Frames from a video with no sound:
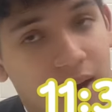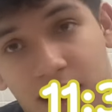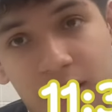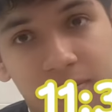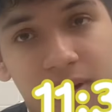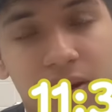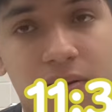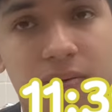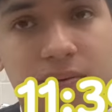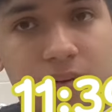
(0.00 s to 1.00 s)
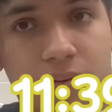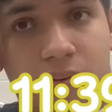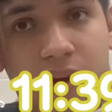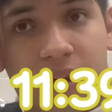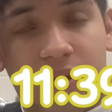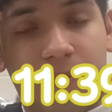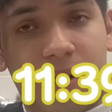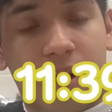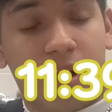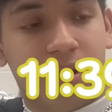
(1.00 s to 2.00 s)
I'm done with my
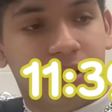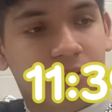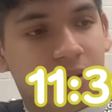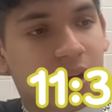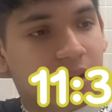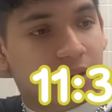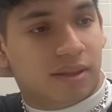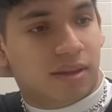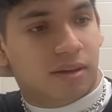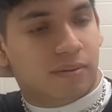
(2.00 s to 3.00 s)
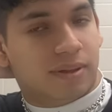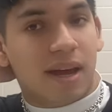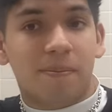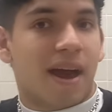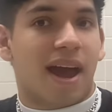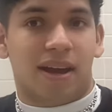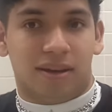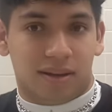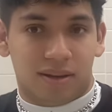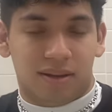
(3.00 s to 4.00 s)
art history class. It's not bad.
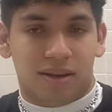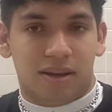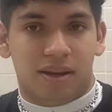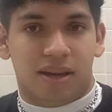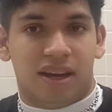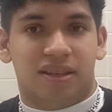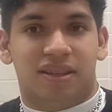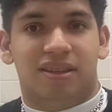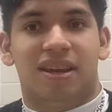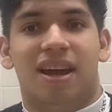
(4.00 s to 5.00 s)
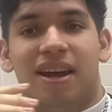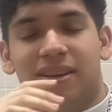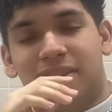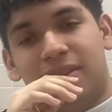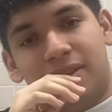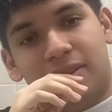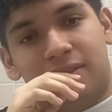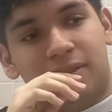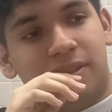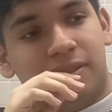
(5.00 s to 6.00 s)
It's just that
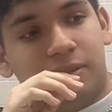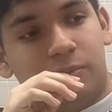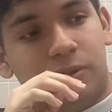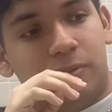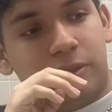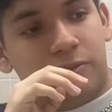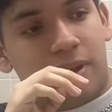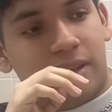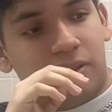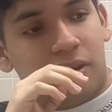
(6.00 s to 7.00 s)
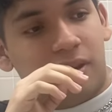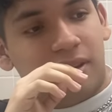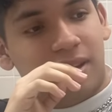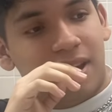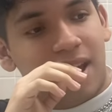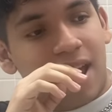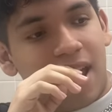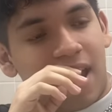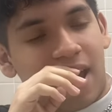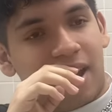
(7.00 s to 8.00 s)
since the room was quite dark
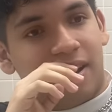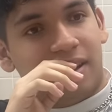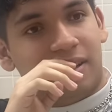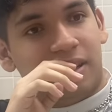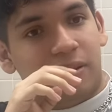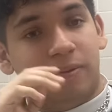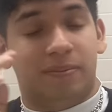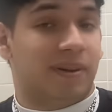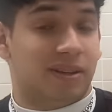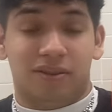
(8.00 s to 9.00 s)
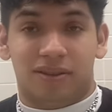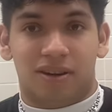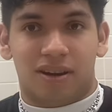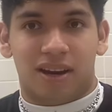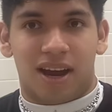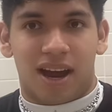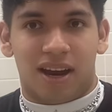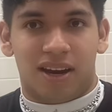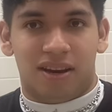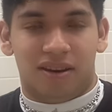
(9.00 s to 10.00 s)
and he was mainly doing the talking,
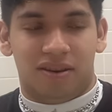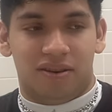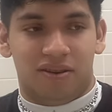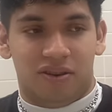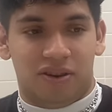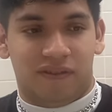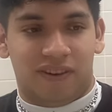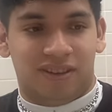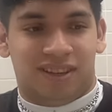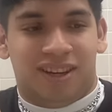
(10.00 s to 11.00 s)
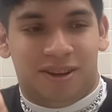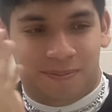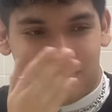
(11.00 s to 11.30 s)
I nearly fell asleep.